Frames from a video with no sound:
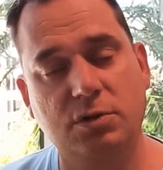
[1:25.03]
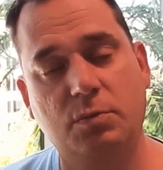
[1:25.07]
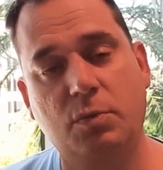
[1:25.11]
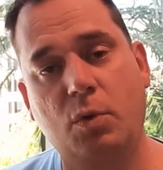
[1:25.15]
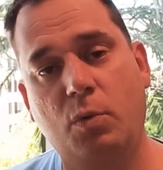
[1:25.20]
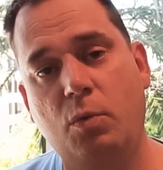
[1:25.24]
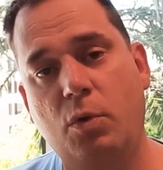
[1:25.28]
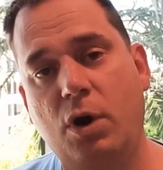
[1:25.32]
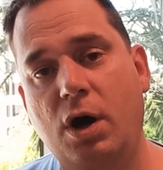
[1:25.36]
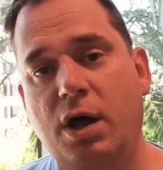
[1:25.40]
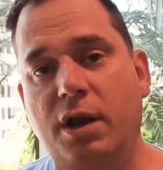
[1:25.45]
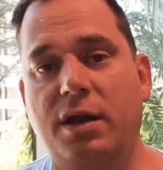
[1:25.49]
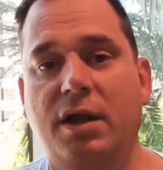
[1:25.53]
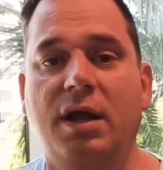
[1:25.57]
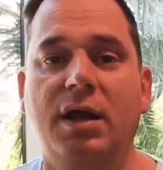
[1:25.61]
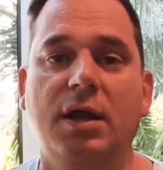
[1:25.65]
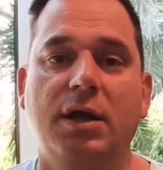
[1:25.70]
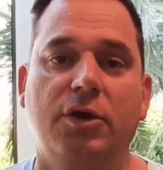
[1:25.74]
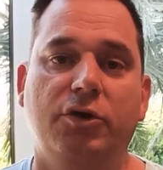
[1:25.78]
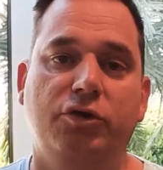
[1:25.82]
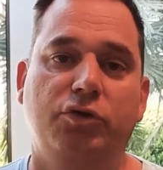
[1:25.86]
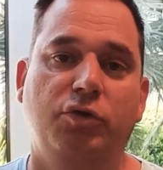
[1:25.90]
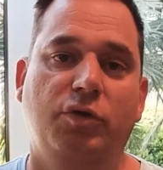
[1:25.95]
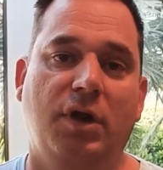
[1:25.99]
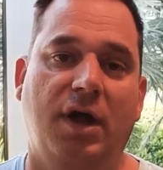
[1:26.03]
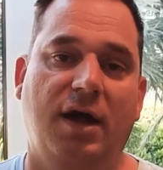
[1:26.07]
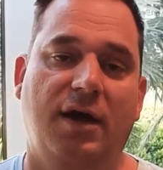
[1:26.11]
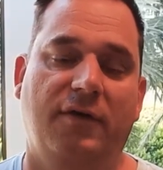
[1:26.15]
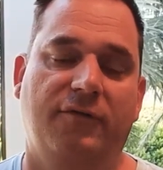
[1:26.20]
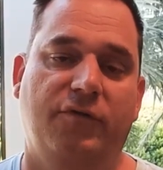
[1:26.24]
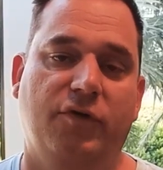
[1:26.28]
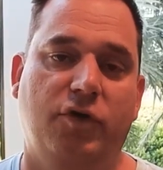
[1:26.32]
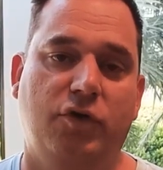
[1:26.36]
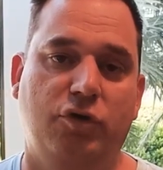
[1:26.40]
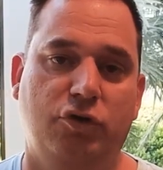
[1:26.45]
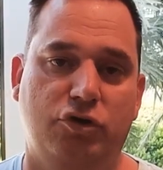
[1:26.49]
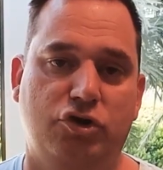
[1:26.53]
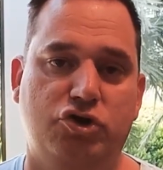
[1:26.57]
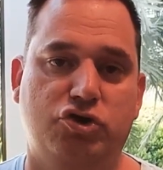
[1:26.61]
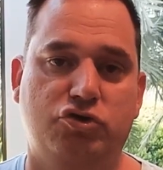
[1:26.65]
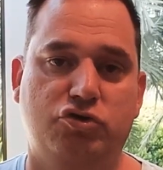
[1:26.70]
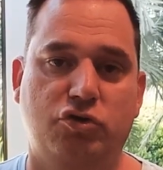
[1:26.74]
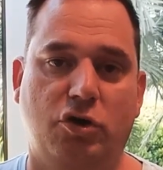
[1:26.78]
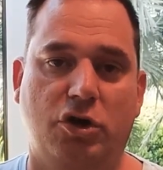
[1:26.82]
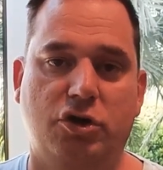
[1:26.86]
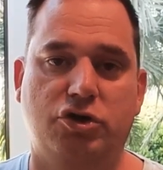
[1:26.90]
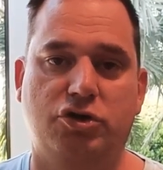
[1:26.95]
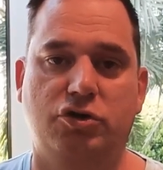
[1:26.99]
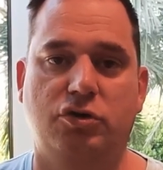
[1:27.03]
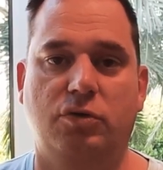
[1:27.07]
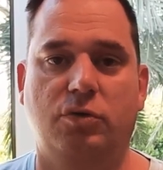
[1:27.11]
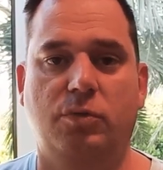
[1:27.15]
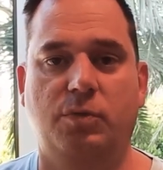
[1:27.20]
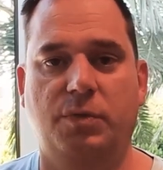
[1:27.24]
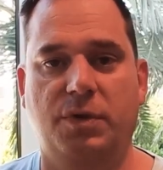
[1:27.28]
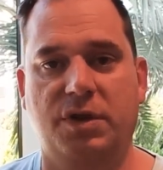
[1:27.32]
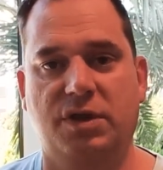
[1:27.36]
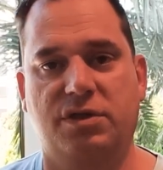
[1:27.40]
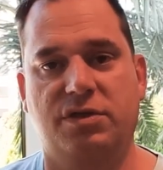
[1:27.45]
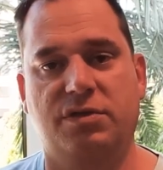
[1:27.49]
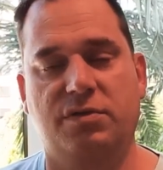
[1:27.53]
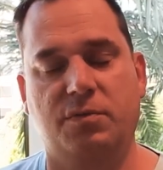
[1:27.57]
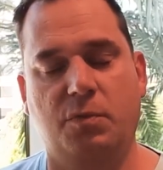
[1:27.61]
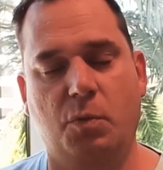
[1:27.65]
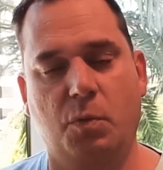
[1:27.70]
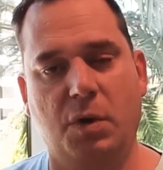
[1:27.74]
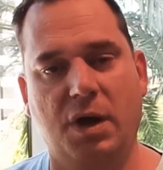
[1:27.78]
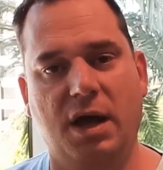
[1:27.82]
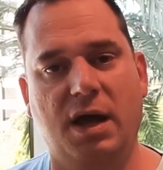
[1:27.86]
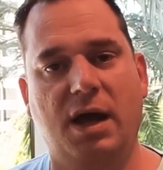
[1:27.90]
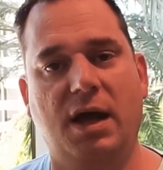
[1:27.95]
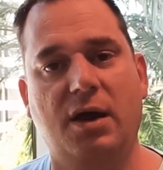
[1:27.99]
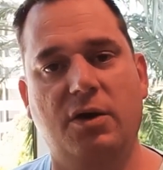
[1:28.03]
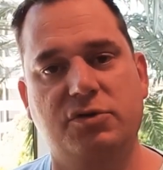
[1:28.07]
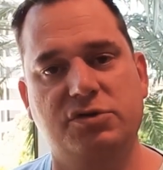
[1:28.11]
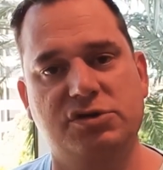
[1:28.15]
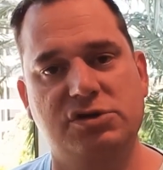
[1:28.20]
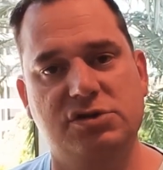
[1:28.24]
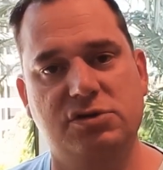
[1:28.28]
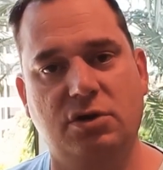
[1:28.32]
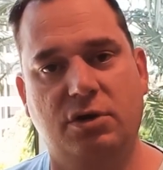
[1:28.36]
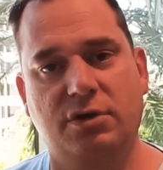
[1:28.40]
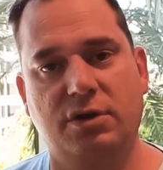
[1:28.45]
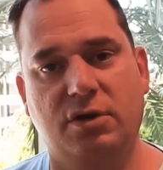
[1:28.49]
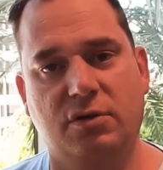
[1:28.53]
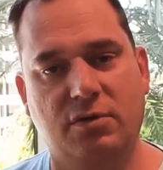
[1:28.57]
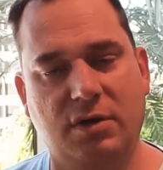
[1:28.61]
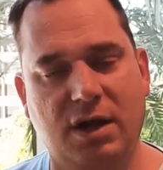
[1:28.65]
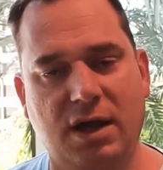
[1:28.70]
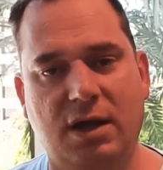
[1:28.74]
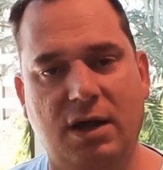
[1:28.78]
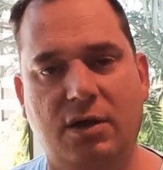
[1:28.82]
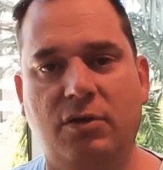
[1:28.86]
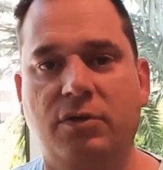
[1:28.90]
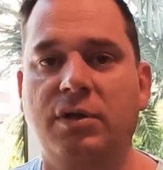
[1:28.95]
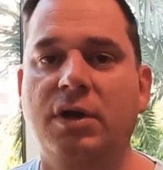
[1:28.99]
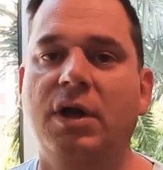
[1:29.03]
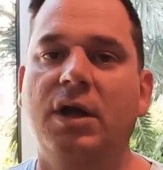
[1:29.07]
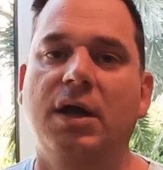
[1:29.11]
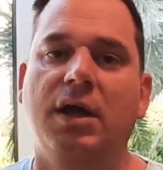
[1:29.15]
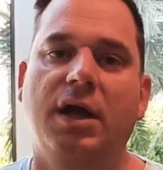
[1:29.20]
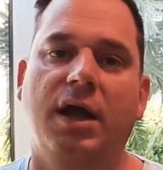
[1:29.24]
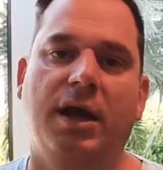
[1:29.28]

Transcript: Number one, do they have a good structure with warehouses on the ground?